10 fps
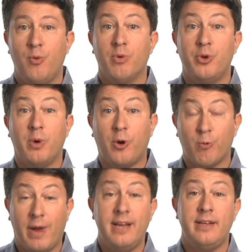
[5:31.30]
will do a
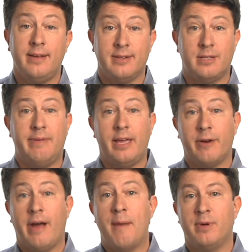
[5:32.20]
great deal to make
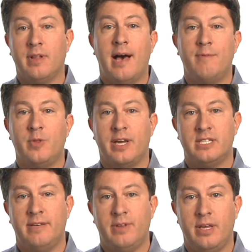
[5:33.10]
your app alive with
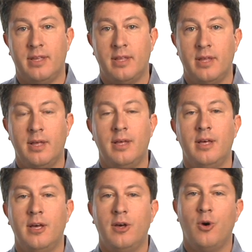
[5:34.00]
activity.
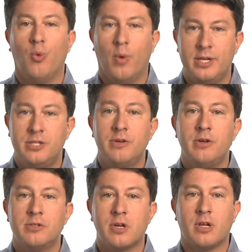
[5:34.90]
Once your
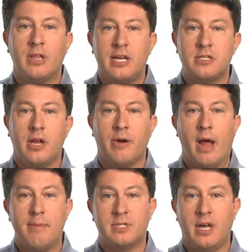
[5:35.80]
user clicks on your
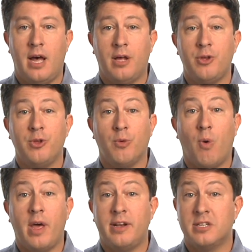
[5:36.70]
app's tile, you'll
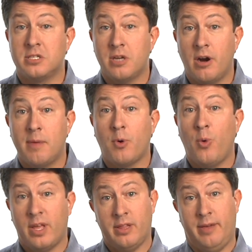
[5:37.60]
want it to start up
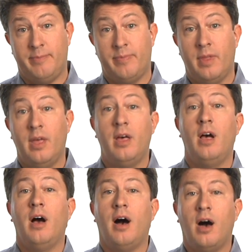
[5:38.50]
quickly.
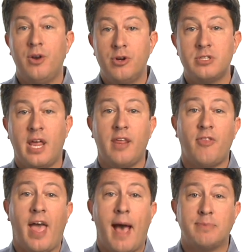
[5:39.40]
Understanding
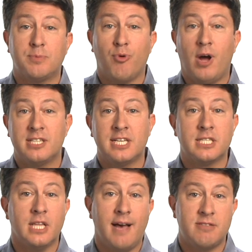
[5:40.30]
the app's
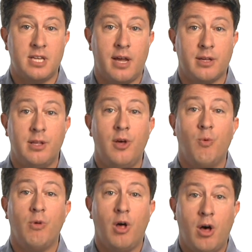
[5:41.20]
process lifecycle
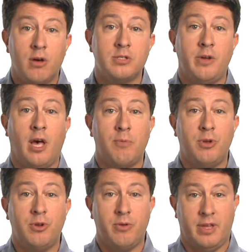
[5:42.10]
will also help you do